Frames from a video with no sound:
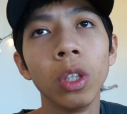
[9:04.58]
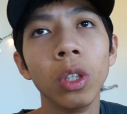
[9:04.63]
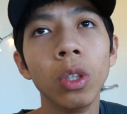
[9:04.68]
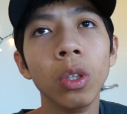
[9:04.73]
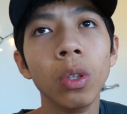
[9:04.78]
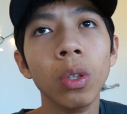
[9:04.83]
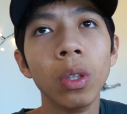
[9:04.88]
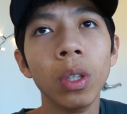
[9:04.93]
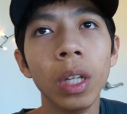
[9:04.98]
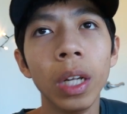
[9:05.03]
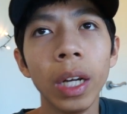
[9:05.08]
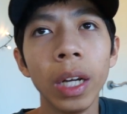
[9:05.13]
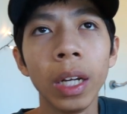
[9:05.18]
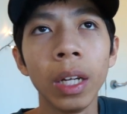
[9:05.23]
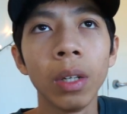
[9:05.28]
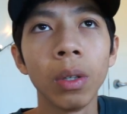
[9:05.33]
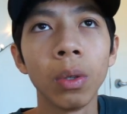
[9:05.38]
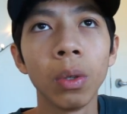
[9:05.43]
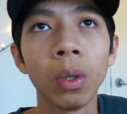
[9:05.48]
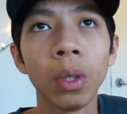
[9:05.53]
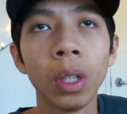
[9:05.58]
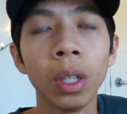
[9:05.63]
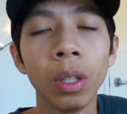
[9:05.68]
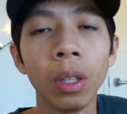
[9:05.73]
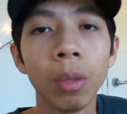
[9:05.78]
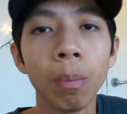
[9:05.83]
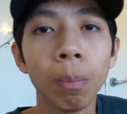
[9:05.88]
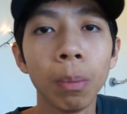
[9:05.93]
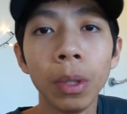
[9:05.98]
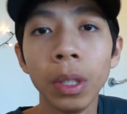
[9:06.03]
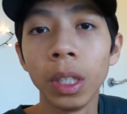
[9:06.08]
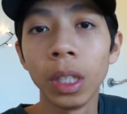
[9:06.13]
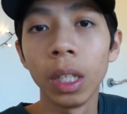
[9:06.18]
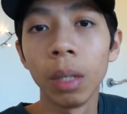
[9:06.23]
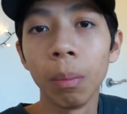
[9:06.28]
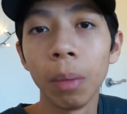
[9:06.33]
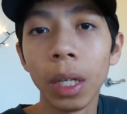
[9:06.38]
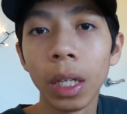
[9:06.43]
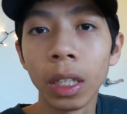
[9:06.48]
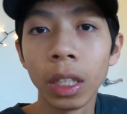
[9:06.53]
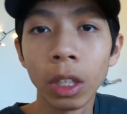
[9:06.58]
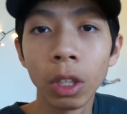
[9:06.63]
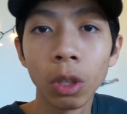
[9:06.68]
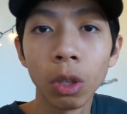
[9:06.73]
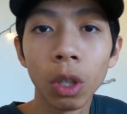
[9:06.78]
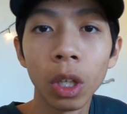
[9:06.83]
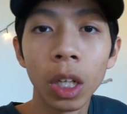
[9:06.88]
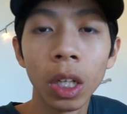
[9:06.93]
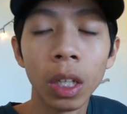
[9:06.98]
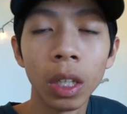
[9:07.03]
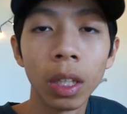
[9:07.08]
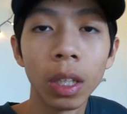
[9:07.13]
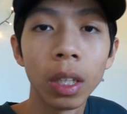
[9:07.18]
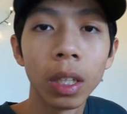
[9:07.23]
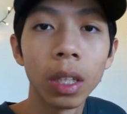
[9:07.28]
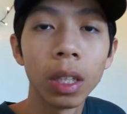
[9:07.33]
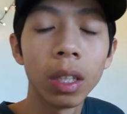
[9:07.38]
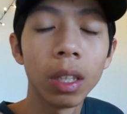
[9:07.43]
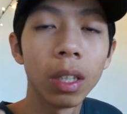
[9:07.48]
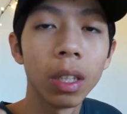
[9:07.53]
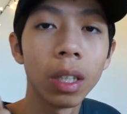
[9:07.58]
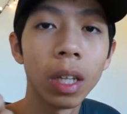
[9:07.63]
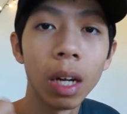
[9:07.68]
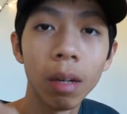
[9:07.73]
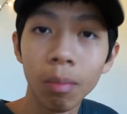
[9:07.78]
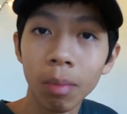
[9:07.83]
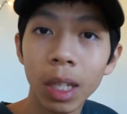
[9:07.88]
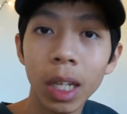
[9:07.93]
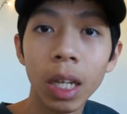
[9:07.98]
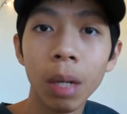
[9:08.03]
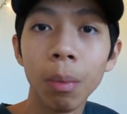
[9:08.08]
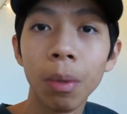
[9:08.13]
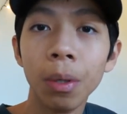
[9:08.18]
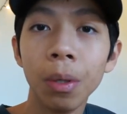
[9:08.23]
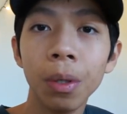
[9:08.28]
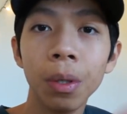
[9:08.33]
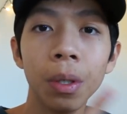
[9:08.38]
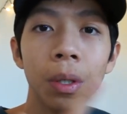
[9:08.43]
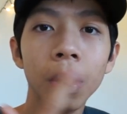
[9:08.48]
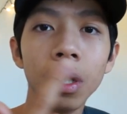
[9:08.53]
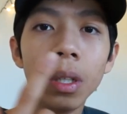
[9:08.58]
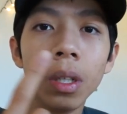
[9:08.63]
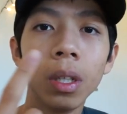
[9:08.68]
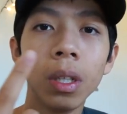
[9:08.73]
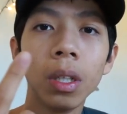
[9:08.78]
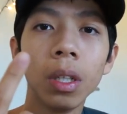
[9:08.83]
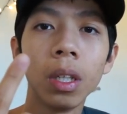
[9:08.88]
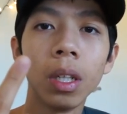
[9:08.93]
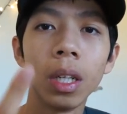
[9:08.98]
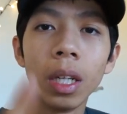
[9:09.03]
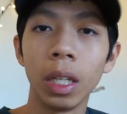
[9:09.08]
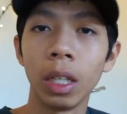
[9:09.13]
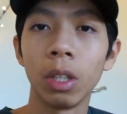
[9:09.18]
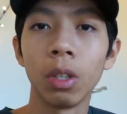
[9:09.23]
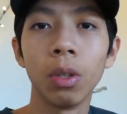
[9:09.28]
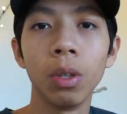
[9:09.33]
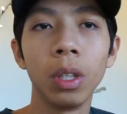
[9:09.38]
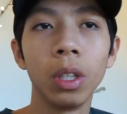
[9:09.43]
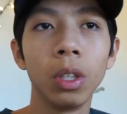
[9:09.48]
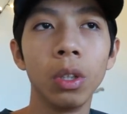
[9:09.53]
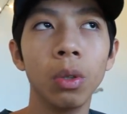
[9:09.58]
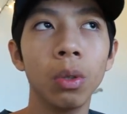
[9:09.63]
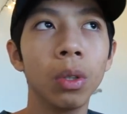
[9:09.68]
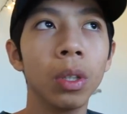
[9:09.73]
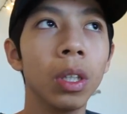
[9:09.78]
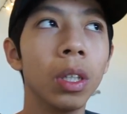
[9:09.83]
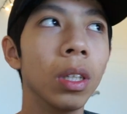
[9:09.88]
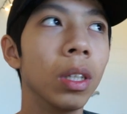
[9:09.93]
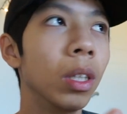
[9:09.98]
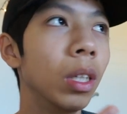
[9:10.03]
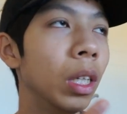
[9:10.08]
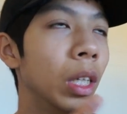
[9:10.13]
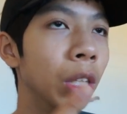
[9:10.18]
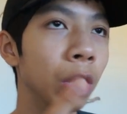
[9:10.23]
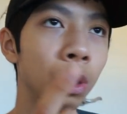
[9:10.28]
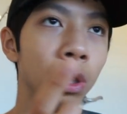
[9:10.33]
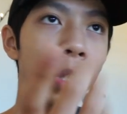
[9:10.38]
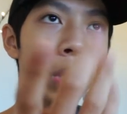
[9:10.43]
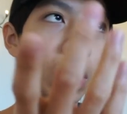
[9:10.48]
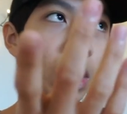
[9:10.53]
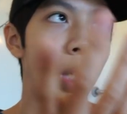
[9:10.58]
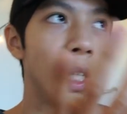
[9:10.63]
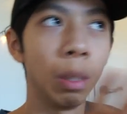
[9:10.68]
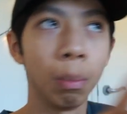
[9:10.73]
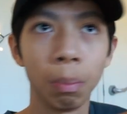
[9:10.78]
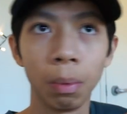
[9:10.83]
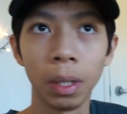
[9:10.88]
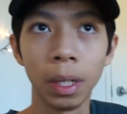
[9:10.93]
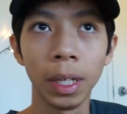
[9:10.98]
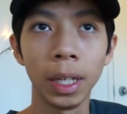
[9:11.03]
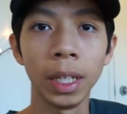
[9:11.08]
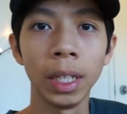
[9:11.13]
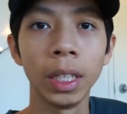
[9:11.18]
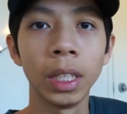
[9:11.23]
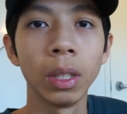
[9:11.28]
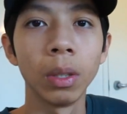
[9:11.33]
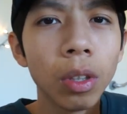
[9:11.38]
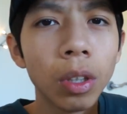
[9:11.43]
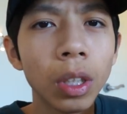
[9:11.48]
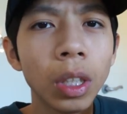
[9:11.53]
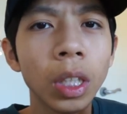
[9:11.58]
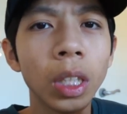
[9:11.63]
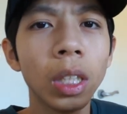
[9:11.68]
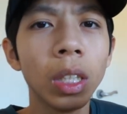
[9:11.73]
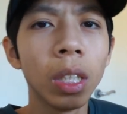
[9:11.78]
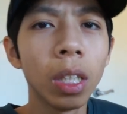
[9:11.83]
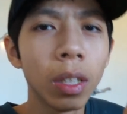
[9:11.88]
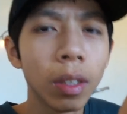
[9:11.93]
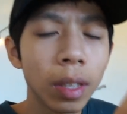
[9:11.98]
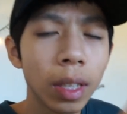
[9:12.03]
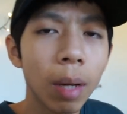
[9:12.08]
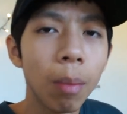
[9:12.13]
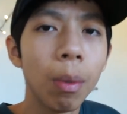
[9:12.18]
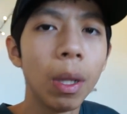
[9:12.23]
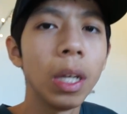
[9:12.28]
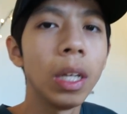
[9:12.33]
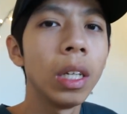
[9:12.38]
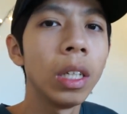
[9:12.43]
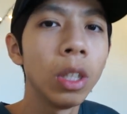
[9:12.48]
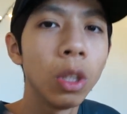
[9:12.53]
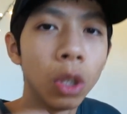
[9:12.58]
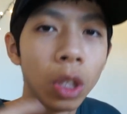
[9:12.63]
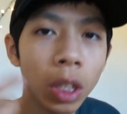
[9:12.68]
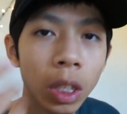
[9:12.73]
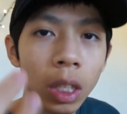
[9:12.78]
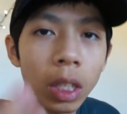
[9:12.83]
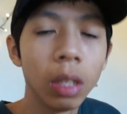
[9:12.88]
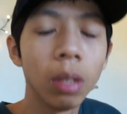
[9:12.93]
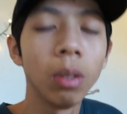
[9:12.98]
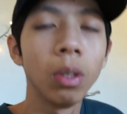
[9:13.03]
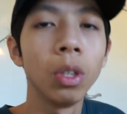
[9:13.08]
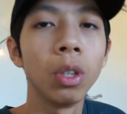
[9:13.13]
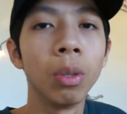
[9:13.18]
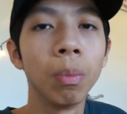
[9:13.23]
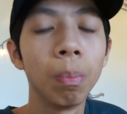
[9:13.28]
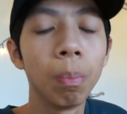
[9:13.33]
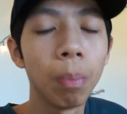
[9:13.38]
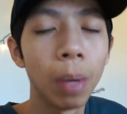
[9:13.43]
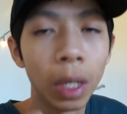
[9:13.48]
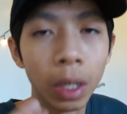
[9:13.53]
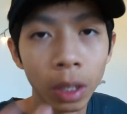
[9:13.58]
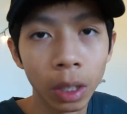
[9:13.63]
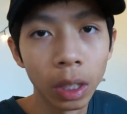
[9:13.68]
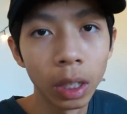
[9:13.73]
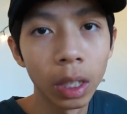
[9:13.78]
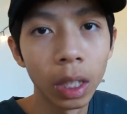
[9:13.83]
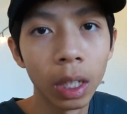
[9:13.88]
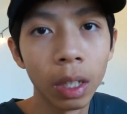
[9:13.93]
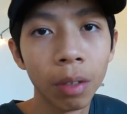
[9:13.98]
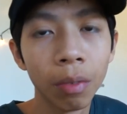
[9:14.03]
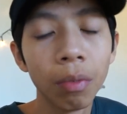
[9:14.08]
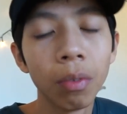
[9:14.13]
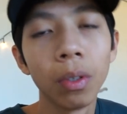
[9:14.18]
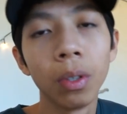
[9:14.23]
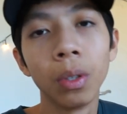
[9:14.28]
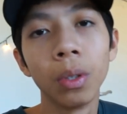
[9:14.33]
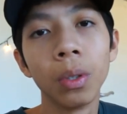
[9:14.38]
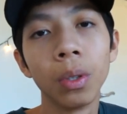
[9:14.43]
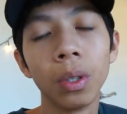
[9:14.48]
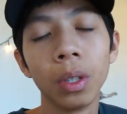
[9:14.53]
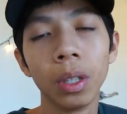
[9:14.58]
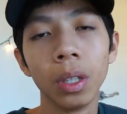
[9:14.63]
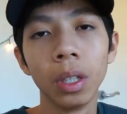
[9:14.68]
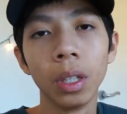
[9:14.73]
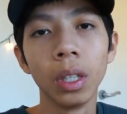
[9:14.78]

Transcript: do today or put some extra timetable like going to an interesting place. Just tell something interesting by yourself or